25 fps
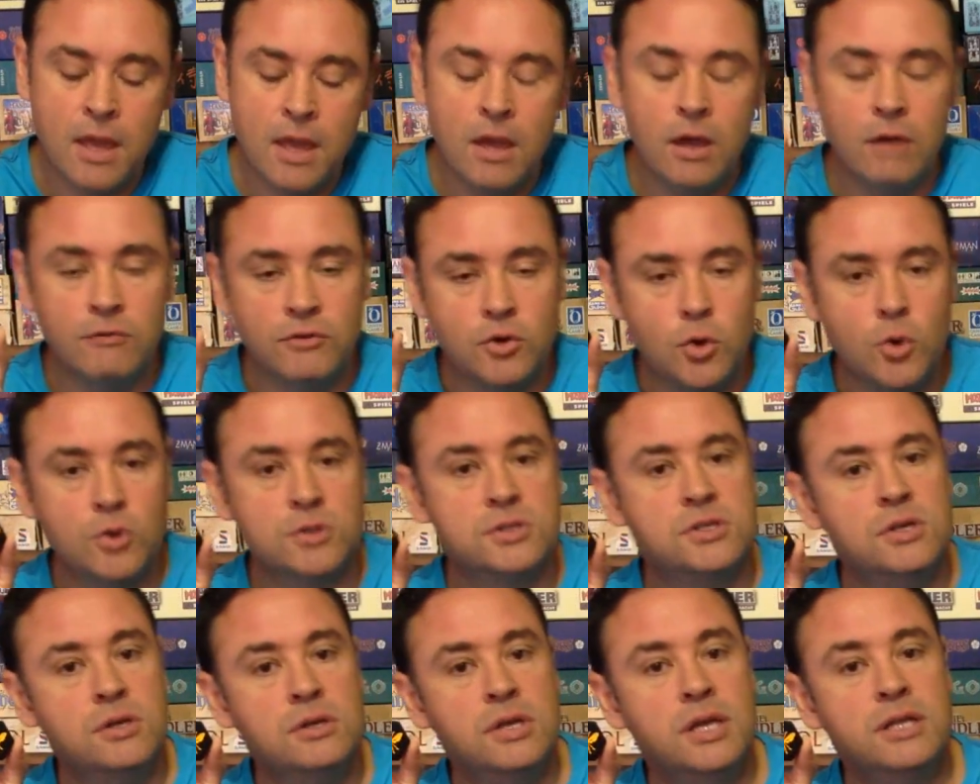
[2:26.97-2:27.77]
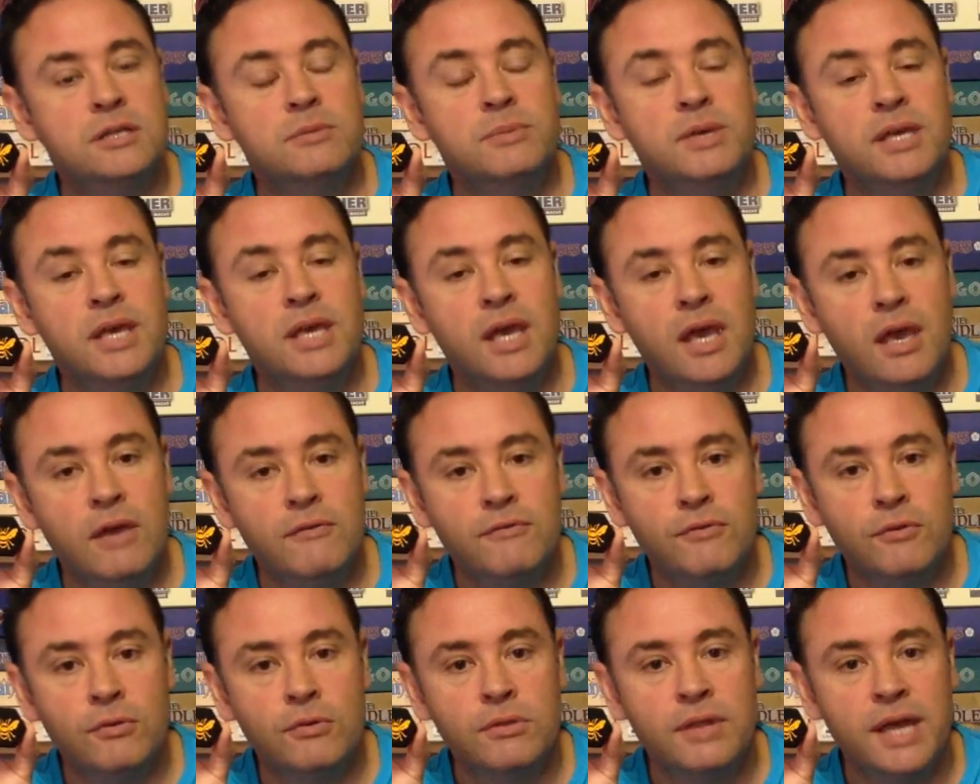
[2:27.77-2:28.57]
Of course, you need to be
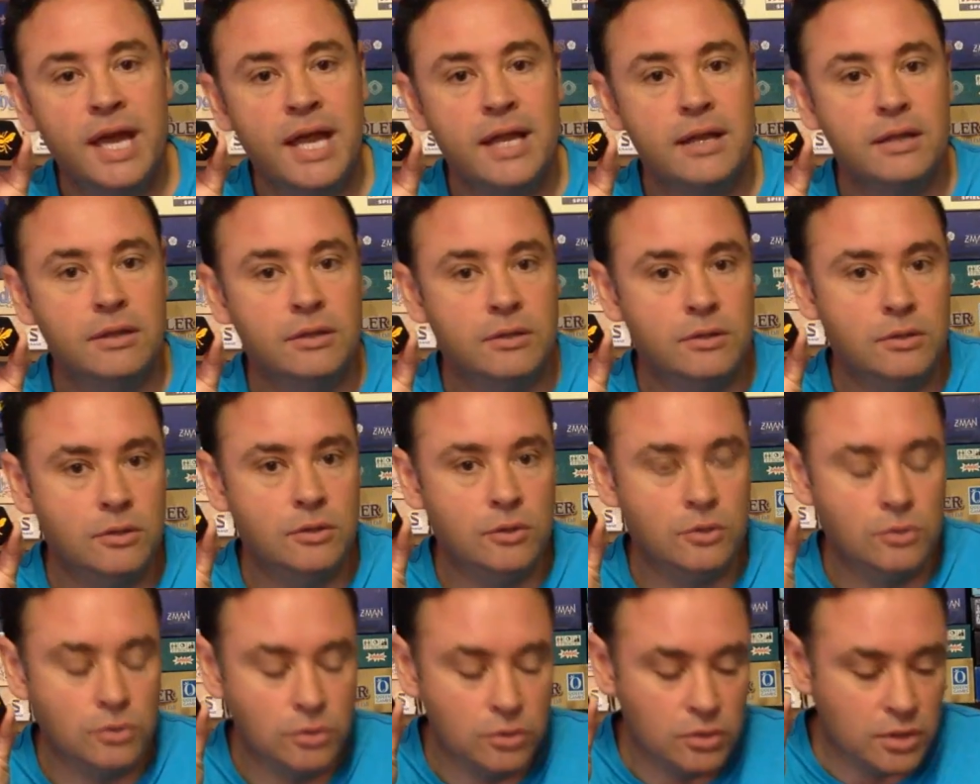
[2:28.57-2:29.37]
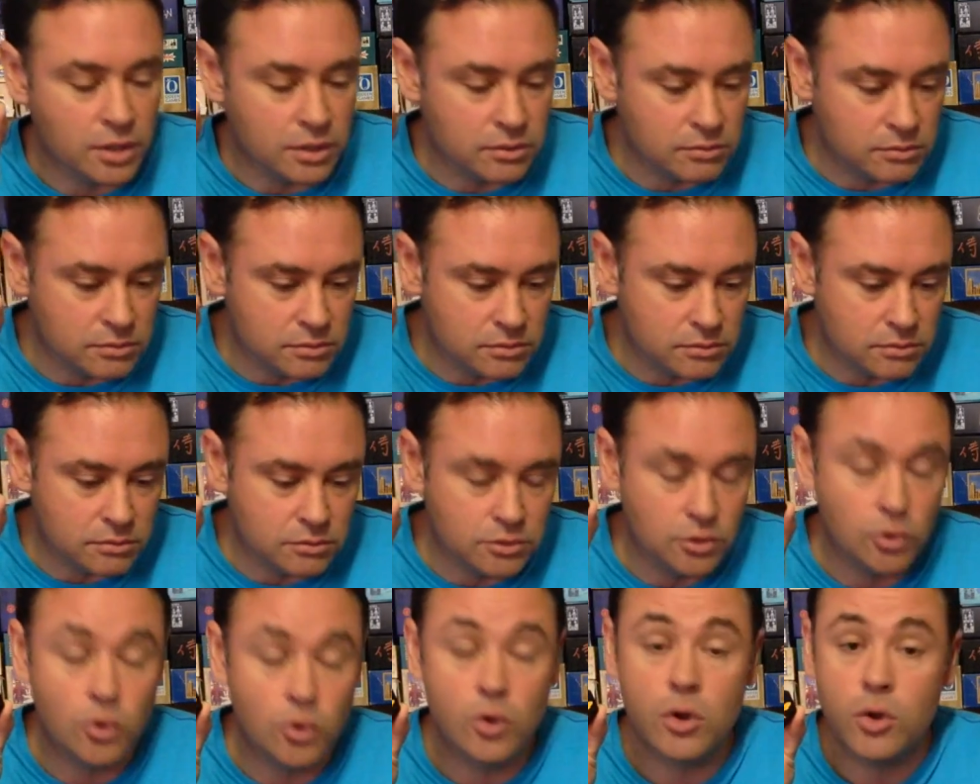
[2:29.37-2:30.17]
careful that you look at
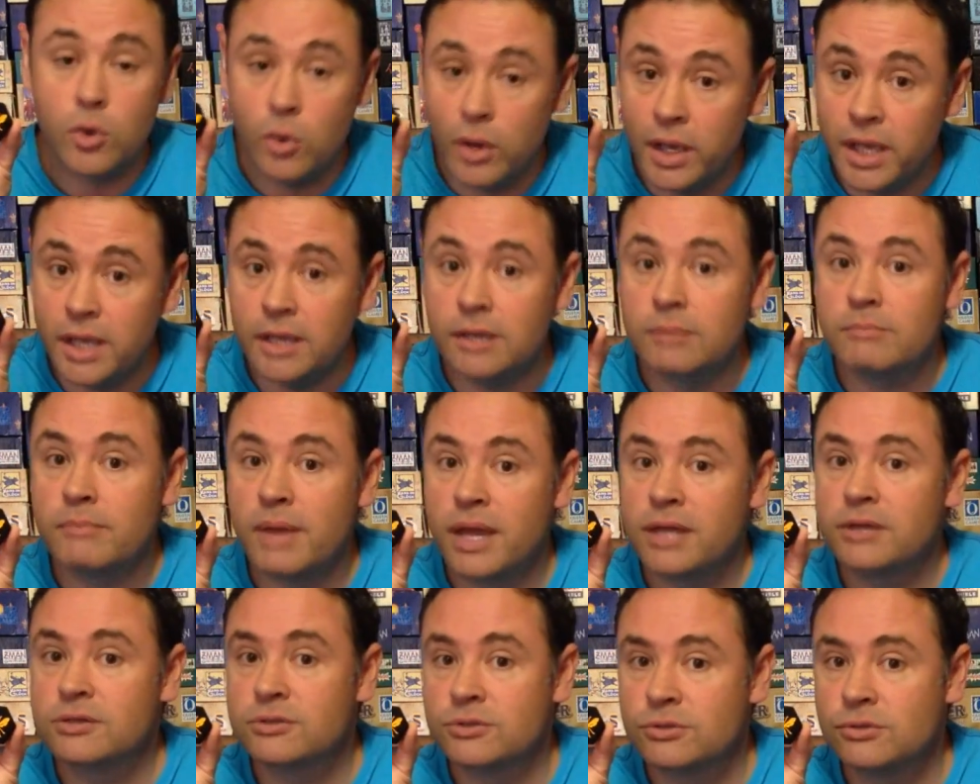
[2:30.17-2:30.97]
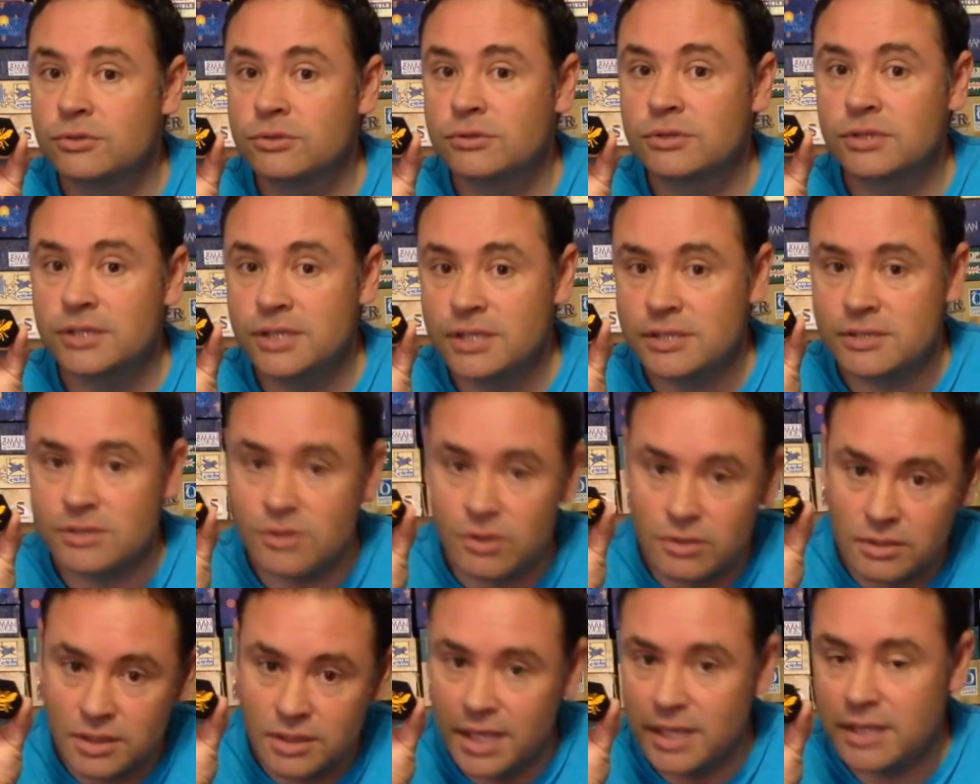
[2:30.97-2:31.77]
your queen and make sure that it's
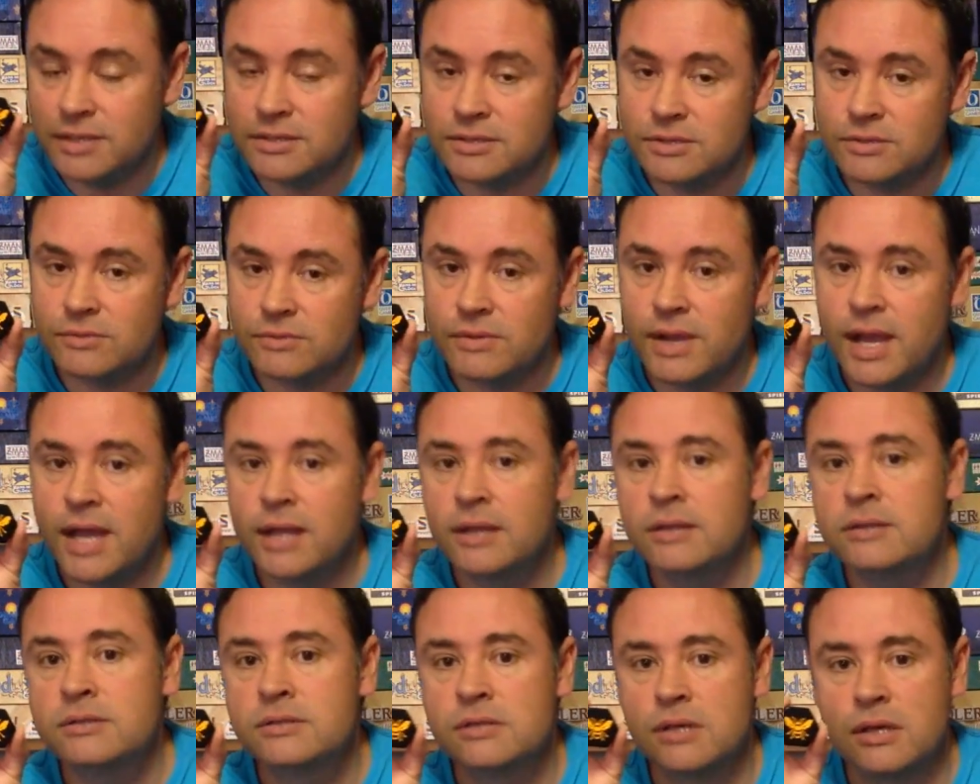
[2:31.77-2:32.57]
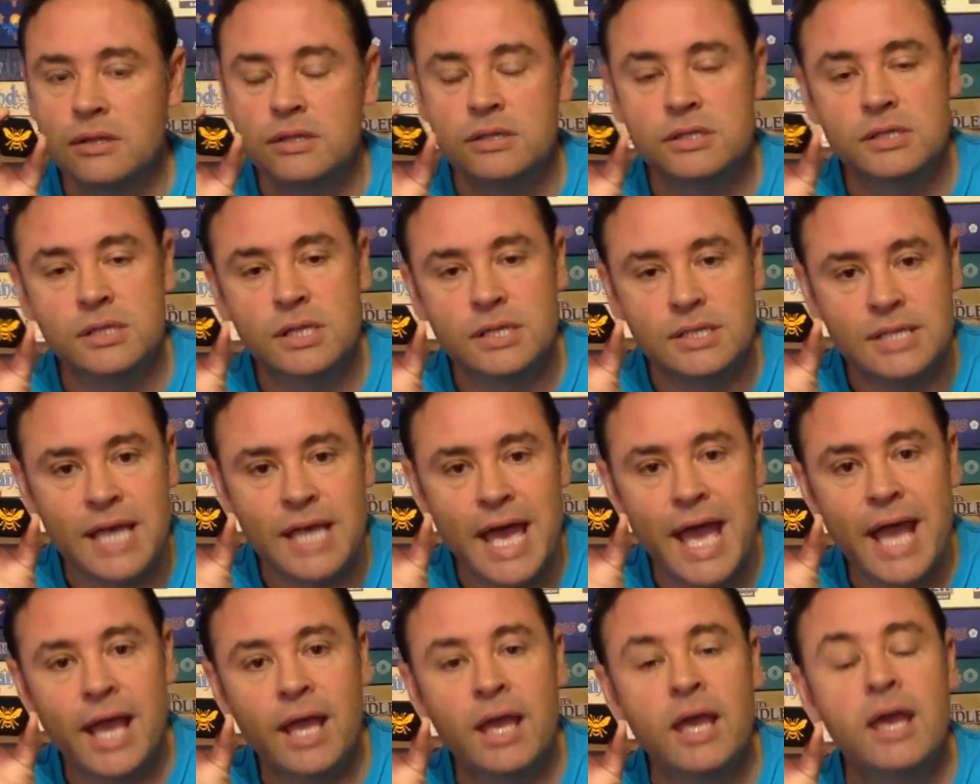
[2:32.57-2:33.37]
not getting surrounded, so there's an
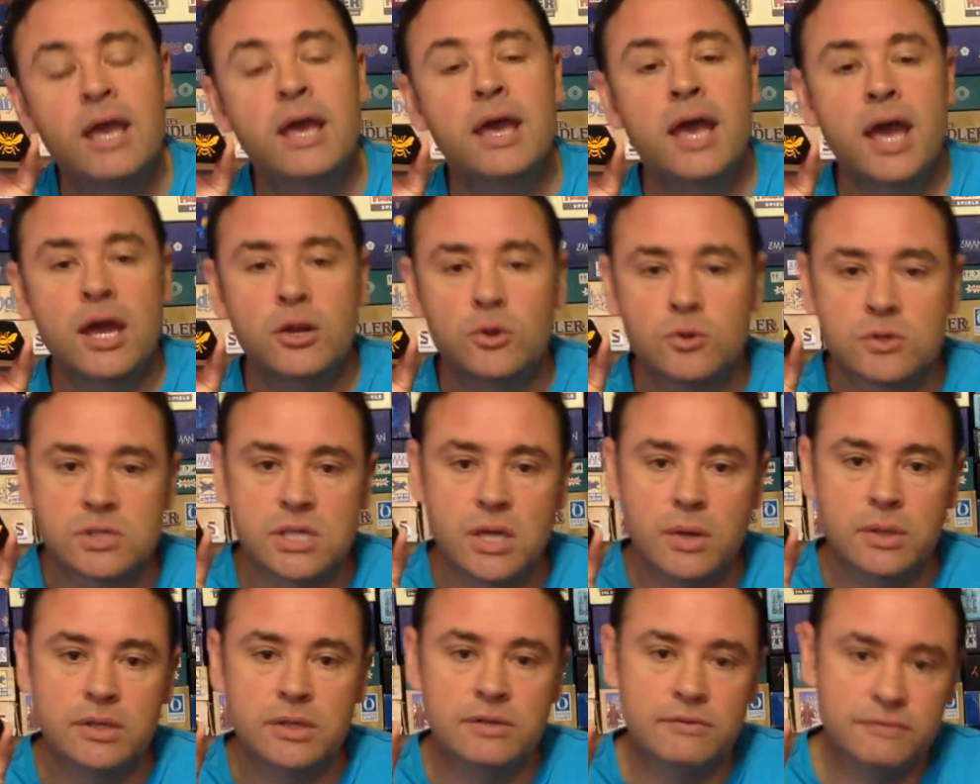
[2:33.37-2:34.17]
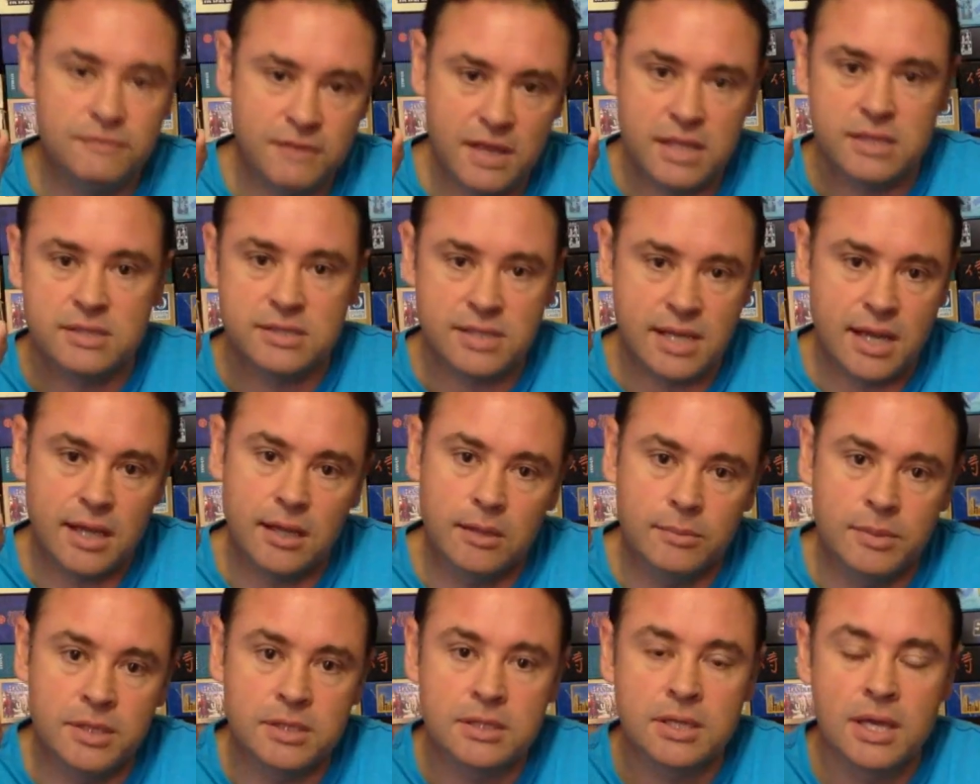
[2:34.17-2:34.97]
attack and also a defence
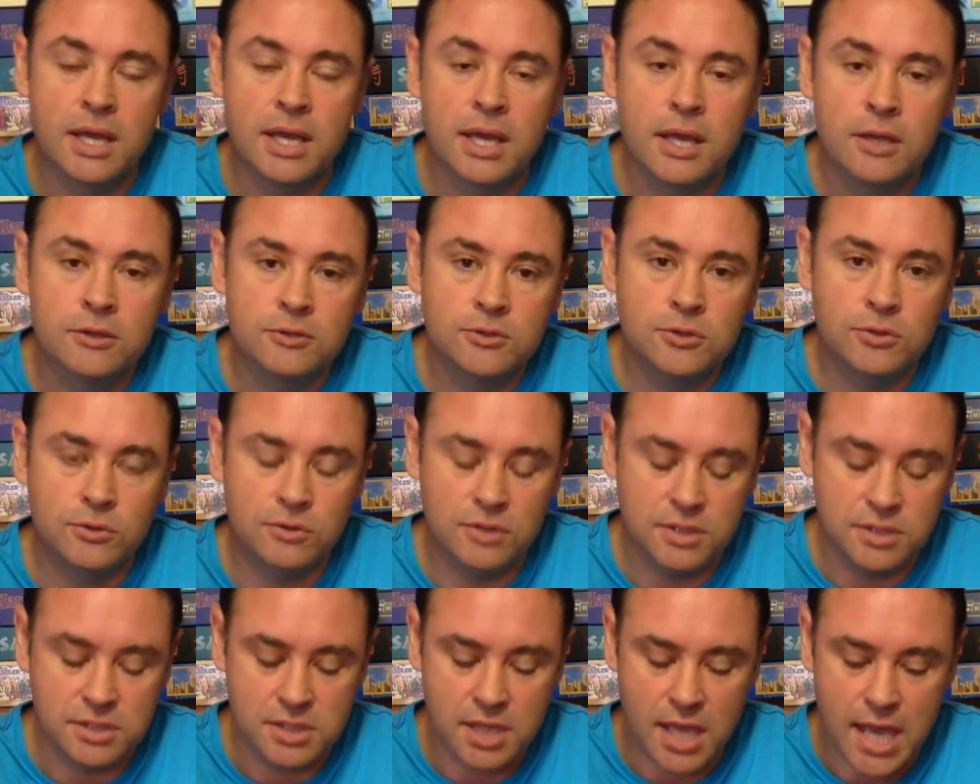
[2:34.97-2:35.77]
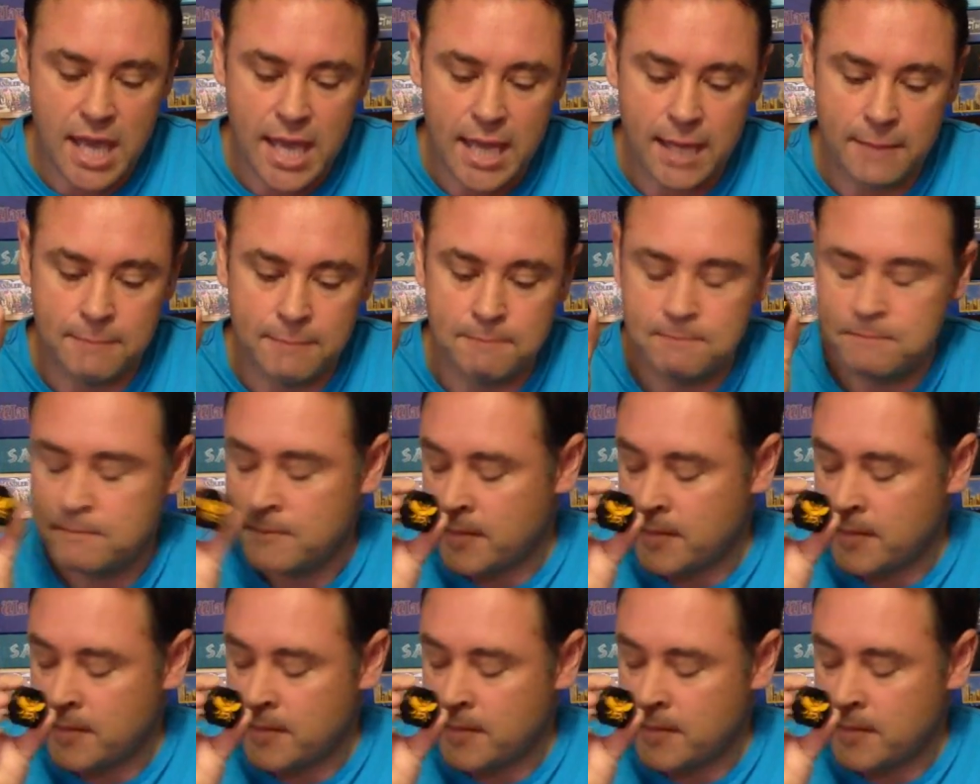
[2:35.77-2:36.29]
element to this game.